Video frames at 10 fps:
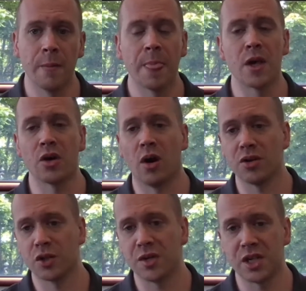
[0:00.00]
You can
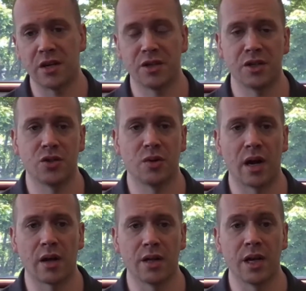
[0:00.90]
also reach out to us
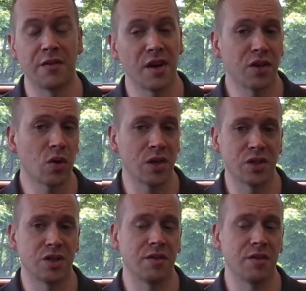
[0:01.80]
directly. And if you have any questions